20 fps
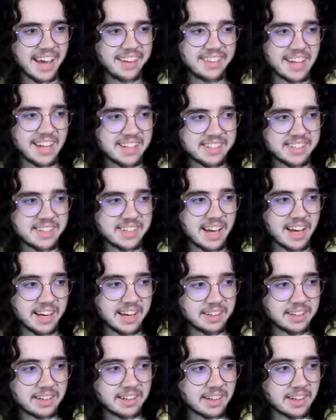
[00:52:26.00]
and that's not
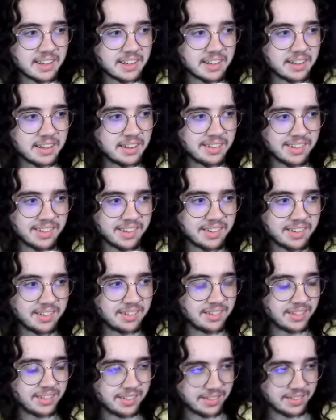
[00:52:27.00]

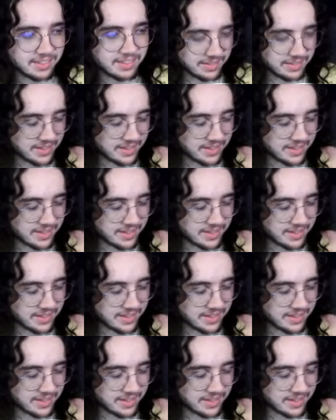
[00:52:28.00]
the that's kind of